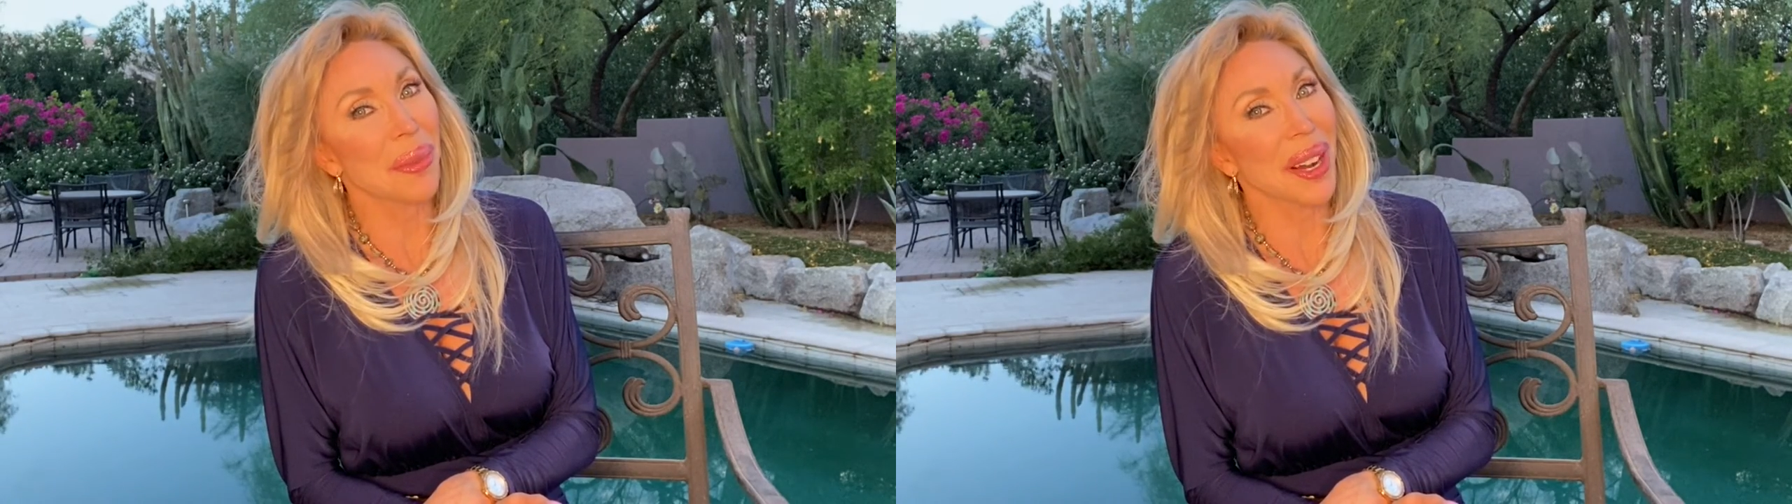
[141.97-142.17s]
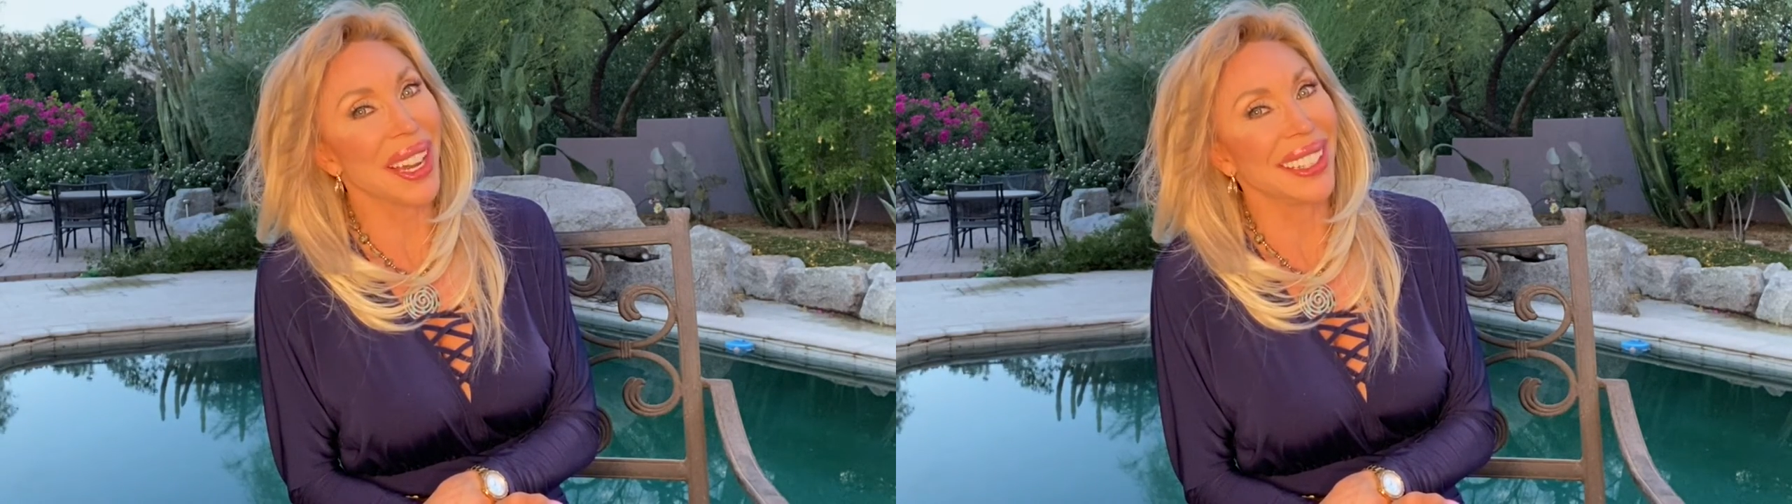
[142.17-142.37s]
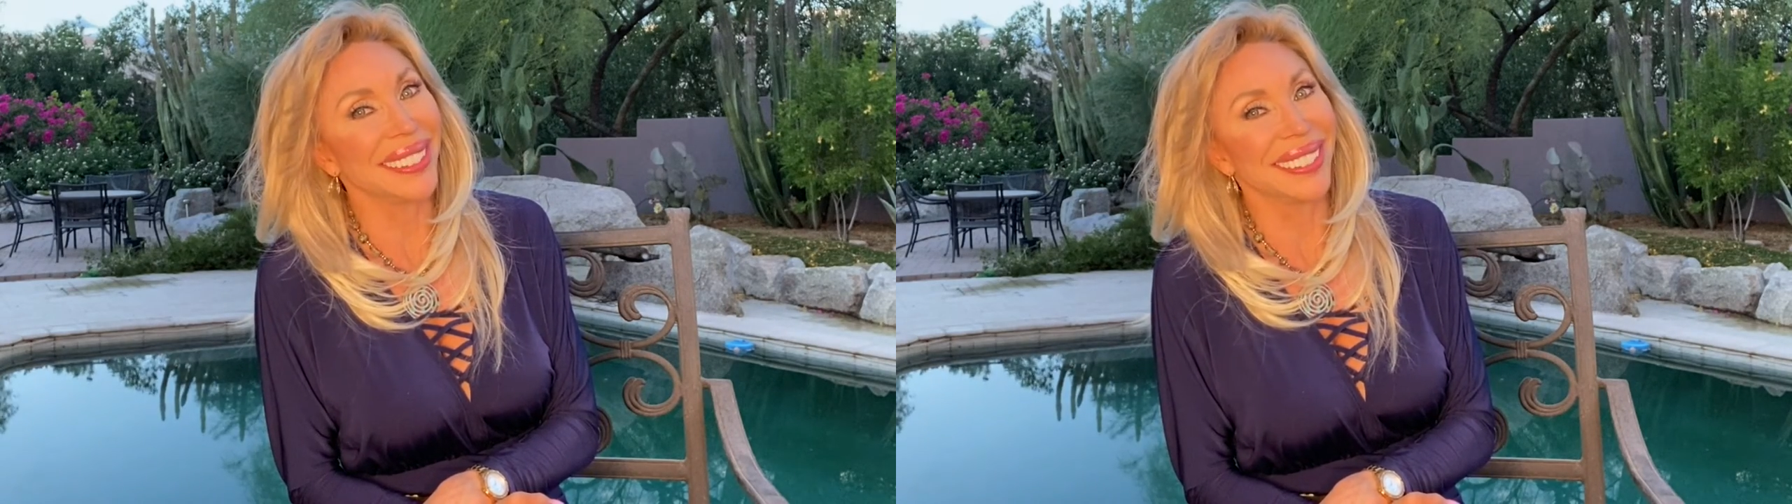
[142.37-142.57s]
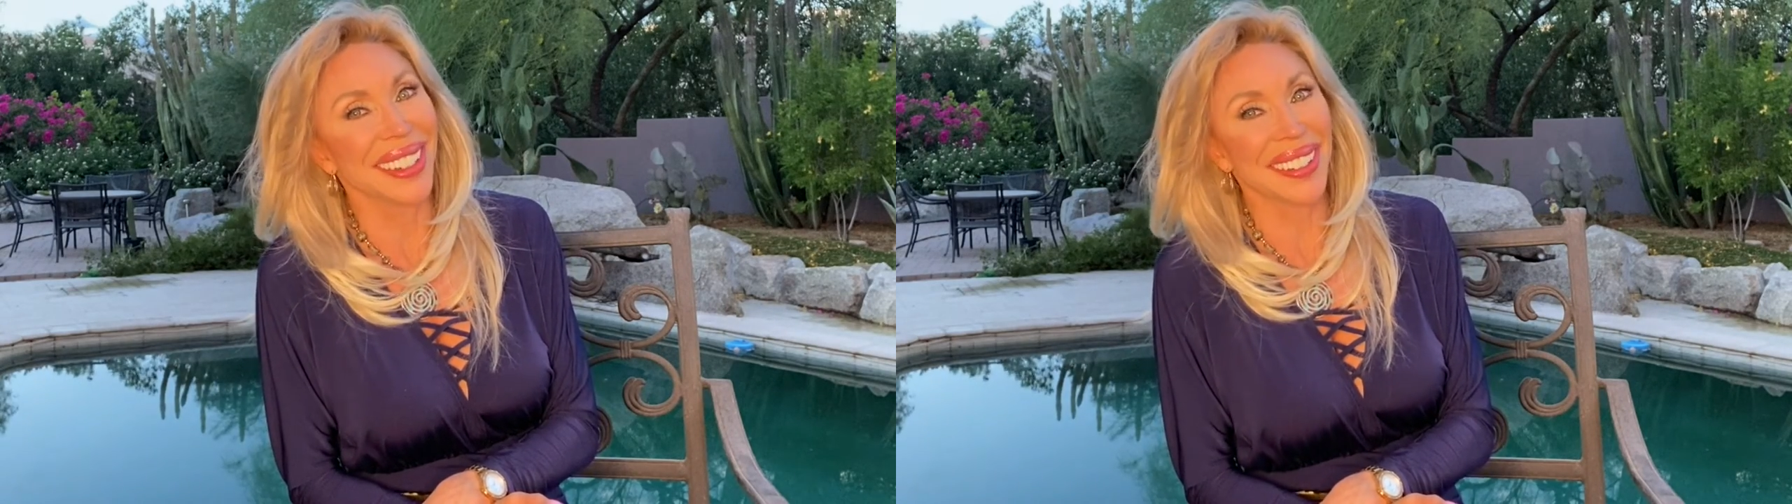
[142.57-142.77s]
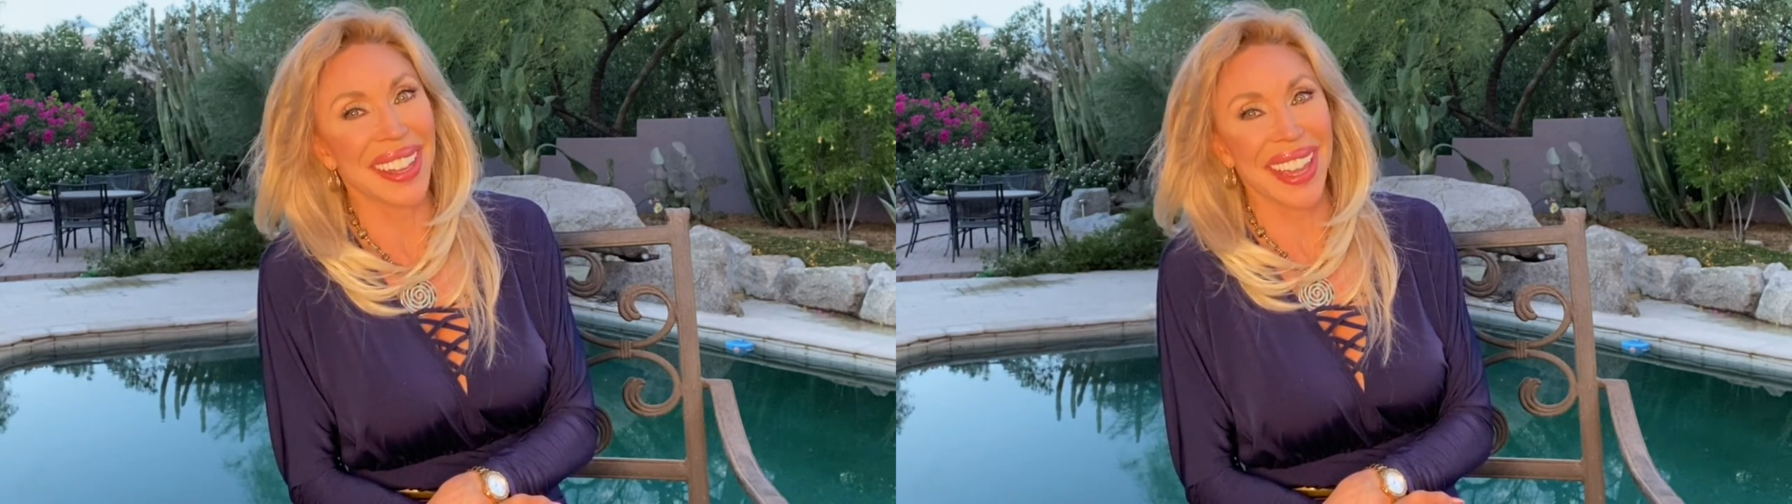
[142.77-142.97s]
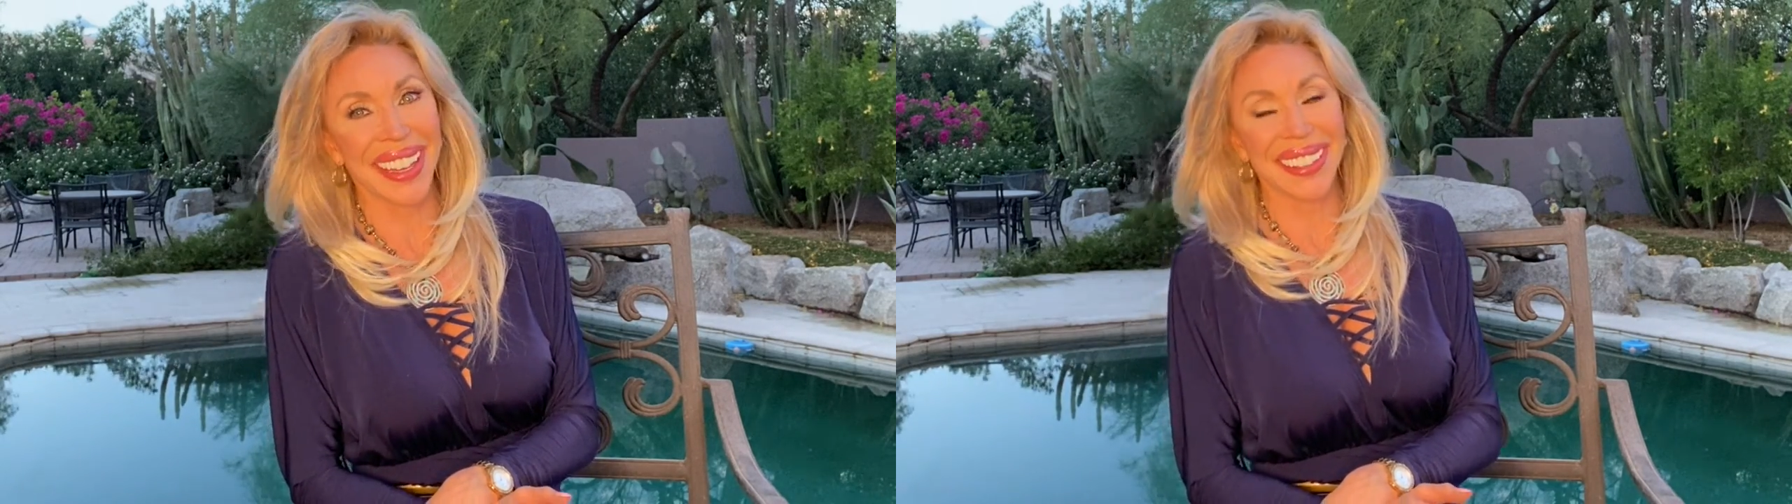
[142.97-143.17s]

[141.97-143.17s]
bright, okay?